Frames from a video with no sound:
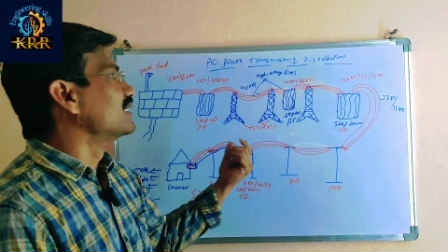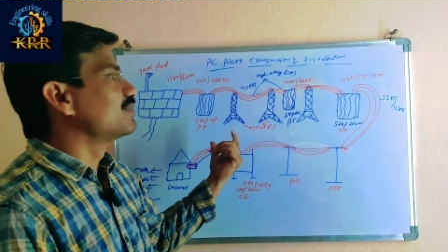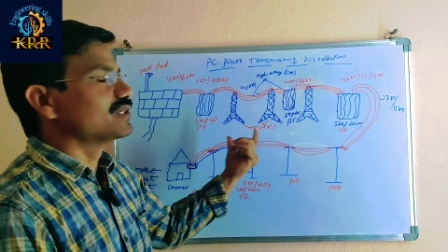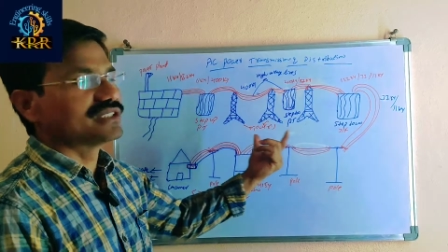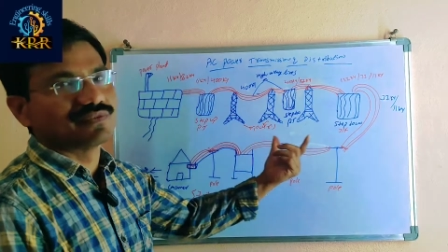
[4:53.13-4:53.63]

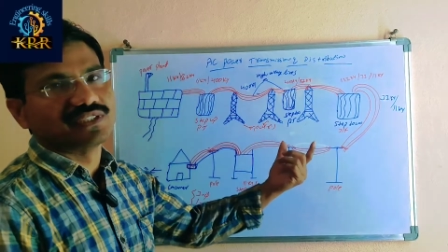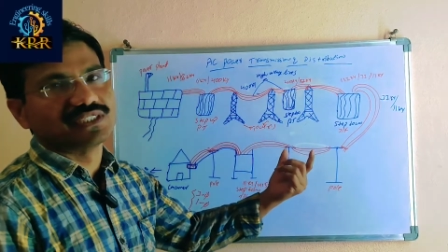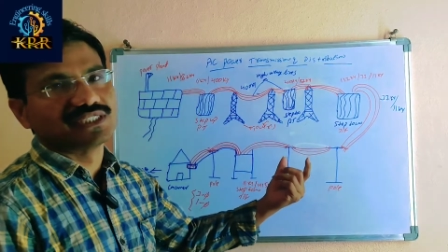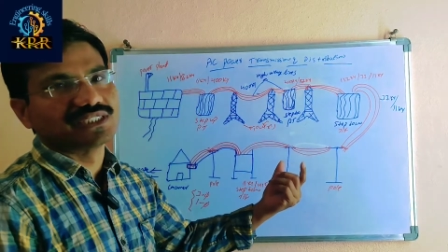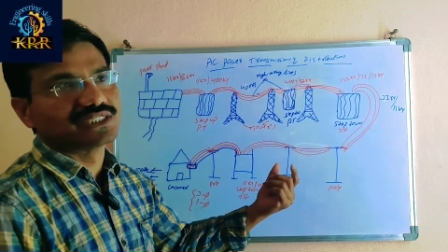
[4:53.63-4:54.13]
this much of
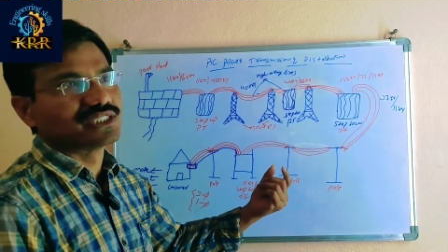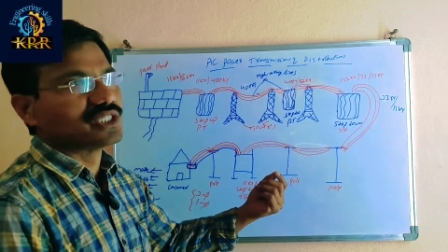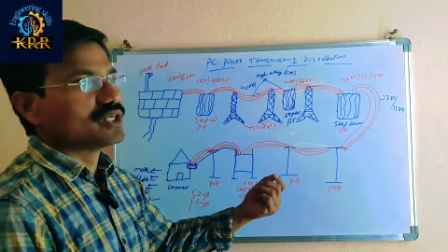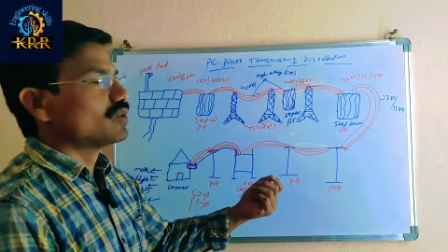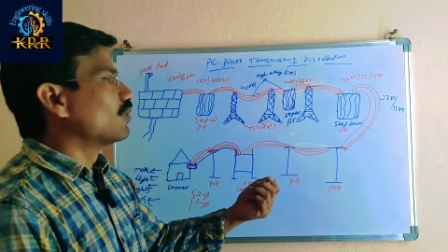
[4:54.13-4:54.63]
distance
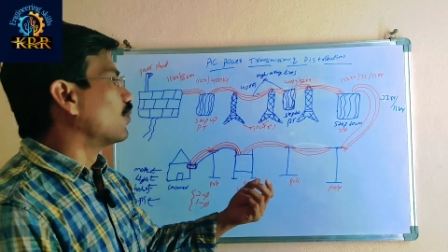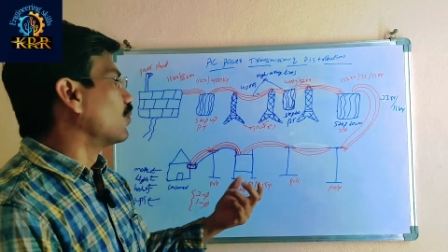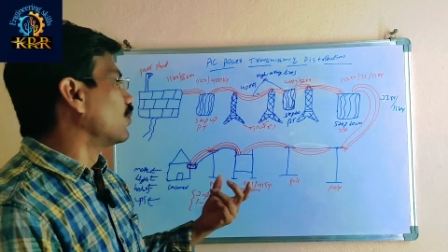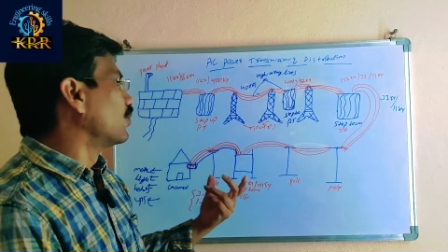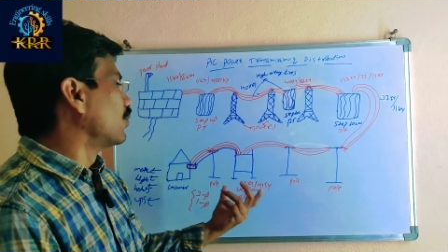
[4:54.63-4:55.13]

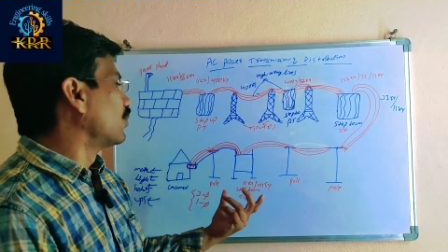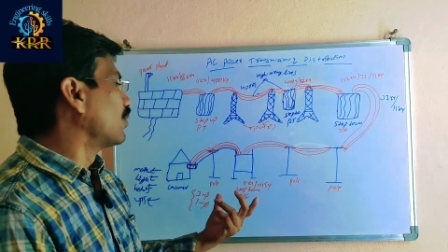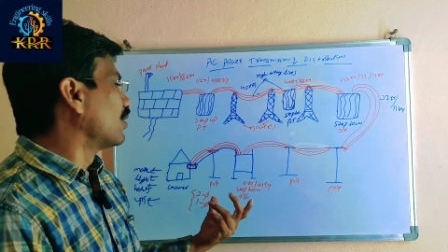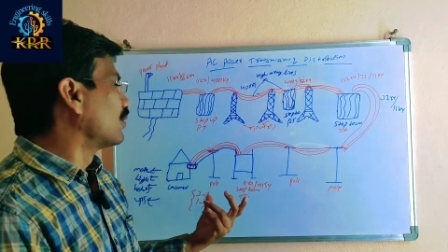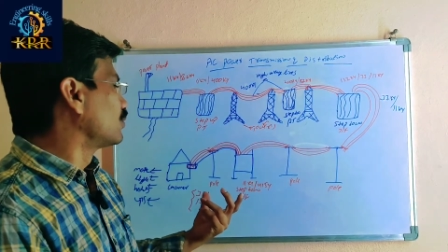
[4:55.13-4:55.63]

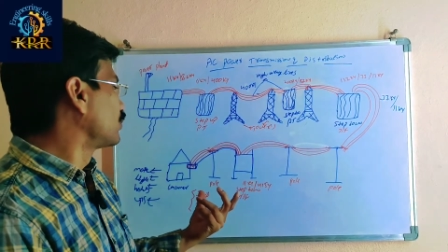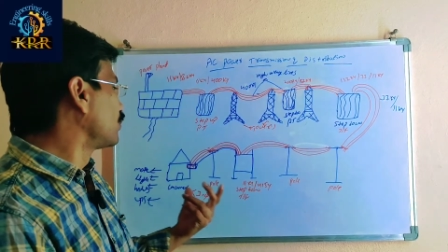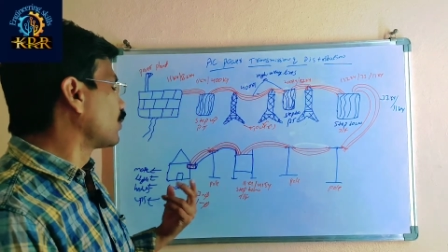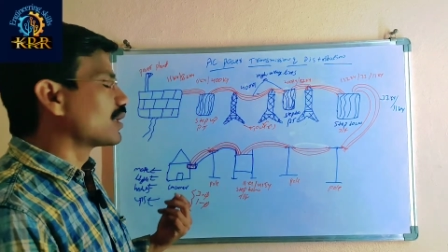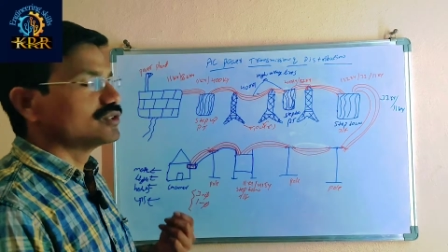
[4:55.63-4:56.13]
uh,
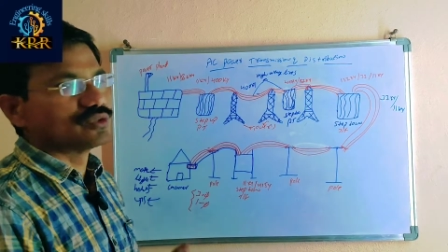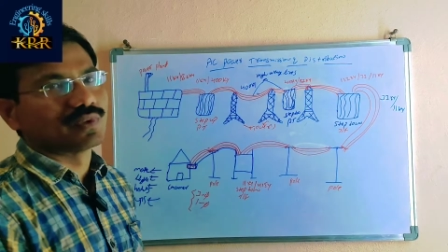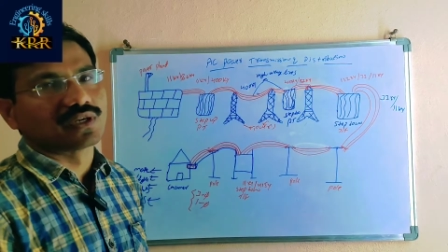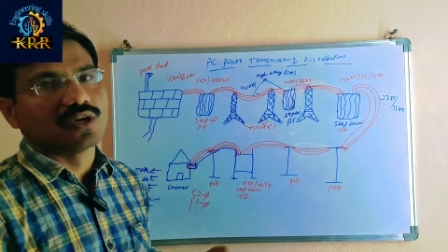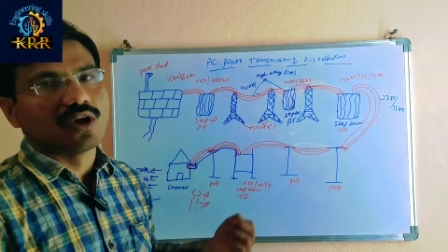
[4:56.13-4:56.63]
through
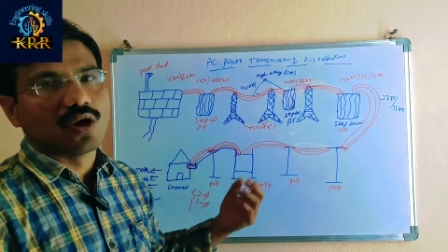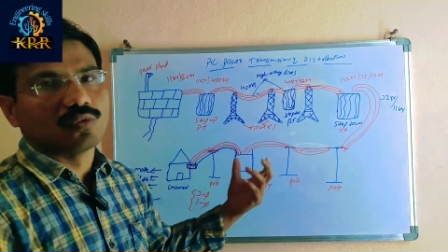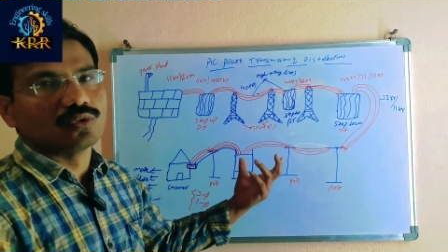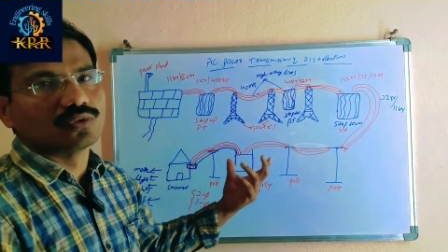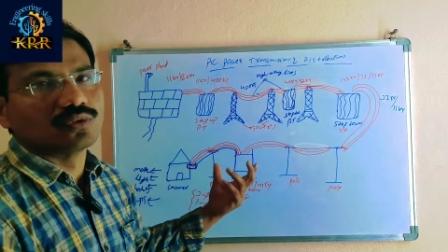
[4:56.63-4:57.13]
consumer.
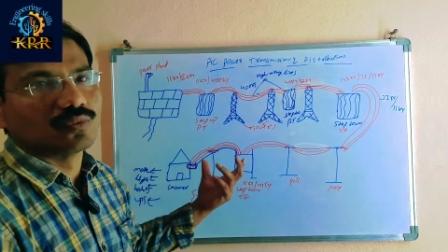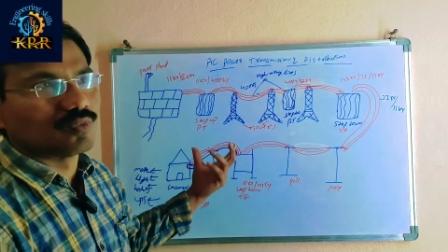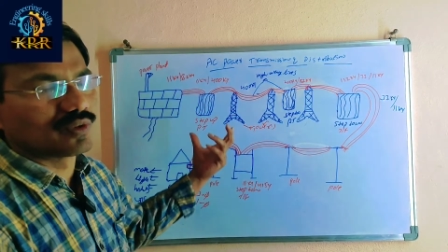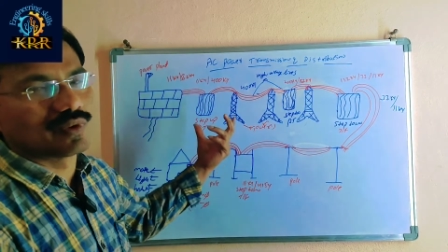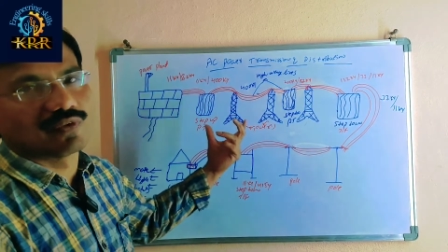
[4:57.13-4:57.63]
How it,
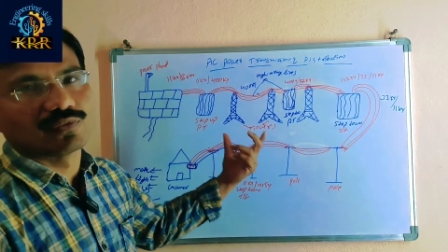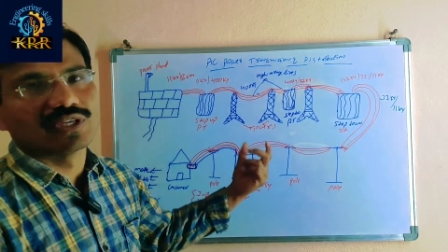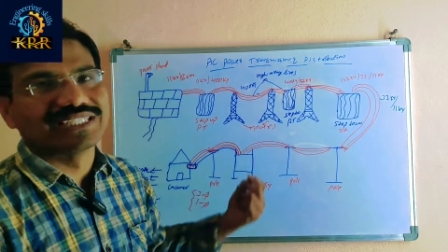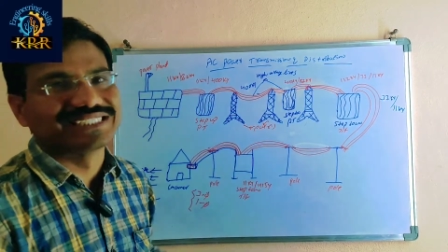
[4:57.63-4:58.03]
one by one we are